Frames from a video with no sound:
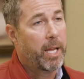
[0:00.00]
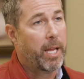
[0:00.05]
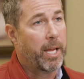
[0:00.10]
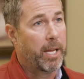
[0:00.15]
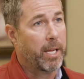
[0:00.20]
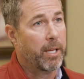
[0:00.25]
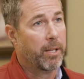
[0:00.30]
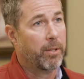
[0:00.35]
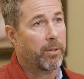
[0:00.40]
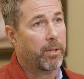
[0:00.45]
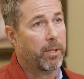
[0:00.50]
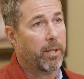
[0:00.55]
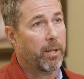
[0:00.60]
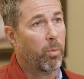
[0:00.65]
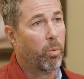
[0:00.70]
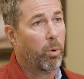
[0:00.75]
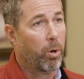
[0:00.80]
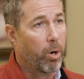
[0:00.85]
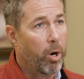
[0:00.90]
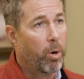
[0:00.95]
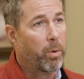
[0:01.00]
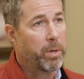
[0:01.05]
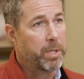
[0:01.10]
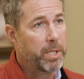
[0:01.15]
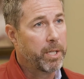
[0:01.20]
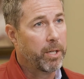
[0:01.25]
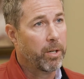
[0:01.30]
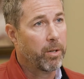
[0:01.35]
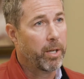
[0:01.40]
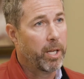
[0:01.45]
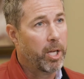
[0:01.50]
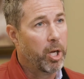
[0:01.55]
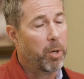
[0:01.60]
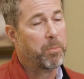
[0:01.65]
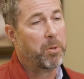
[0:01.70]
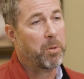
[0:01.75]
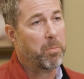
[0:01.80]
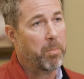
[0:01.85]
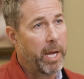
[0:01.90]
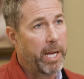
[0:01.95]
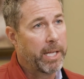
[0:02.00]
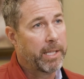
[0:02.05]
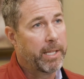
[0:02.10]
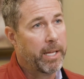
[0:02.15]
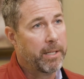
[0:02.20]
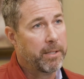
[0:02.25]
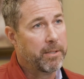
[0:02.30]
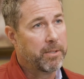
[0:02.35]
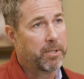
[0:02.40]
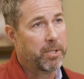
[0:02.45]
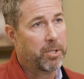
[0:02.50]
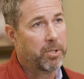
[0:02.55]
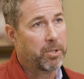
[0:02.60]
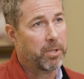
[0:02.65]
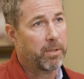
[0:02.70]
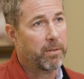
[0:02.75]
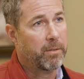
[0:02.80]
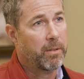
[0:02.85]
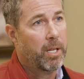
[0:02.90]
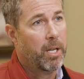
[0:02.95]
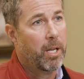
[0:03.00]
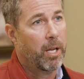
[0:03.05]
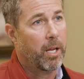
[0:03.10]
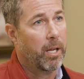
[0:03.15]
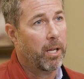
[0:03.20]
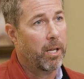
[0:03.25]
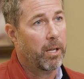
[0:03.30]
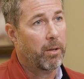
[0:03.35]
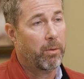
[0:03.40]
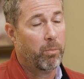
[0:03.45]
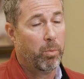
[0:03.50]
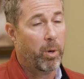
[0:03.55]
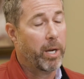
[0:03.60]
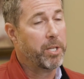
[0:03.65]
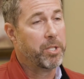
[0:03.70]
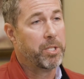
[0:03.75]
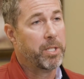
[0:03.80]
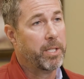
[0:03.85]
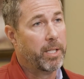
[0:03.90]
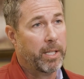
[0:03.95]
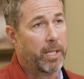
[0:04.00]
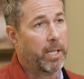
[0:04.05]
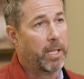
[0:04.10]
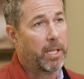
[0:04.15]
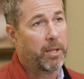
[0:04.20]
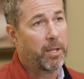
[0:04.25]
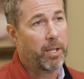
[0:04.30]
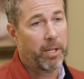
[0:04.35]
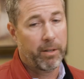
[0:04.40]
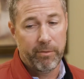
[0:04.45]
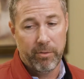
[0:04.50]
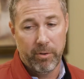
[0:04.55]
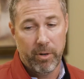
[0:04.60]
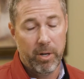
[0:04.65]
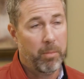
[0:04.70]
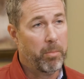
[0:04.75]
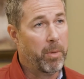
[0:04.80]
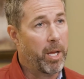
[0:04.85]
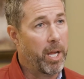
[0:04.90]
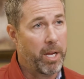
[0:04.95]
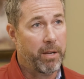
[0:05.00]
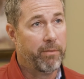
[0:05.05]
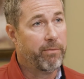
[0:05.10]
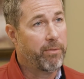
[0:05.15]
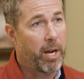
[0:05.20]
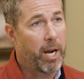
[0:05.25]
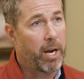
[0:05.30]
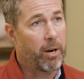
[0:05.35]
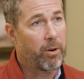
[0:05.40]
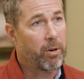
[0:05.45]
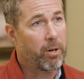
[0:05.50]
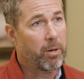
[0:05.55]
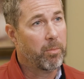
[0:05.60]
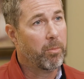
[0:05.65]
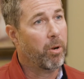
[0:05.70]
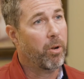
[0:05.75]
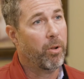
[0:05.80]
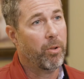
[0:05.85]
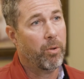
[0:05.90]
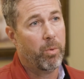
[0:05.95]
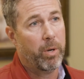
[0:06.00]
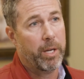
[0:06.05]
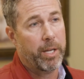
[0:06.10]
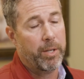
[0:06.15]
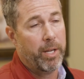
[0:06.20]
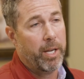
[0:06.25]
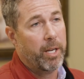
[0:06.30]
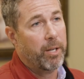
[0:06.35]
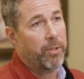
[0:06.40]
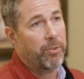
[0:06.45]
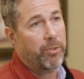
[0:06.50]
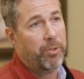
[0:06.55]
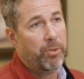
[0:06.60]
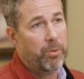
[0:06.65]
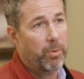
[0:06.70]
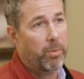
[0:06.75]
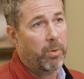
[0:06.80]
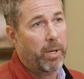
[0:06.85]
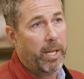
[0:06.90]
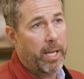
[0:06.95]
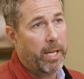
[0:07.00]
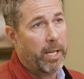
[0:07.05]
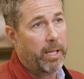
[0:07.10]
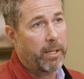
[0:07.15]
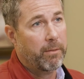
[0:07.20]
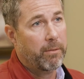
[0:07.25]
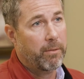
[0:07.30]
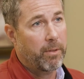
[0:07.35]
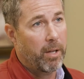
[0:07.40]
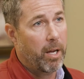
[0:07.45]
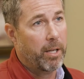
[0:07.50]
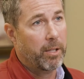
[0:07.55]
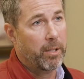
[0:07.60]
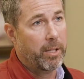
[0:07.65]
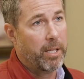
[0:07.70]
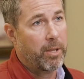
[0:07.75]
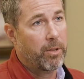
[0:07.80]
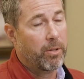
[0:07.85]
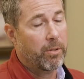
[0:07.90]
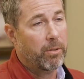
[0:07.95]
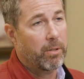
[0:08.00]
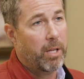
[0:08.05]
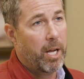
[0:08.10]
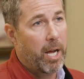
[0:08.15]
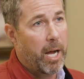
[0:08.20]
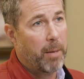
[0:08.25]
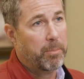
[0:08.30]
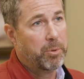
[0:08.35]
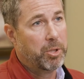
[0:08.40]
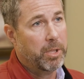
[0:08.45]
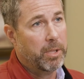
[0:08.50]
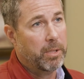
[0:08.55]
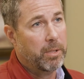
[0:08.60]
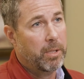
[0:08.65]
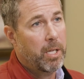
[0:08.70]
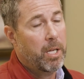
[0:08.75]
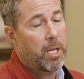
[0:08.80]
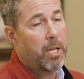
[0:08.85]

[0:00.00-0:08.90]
and we're always here to help you make that decision, ranging in anything from a firearm all the way down to a non-lethal option.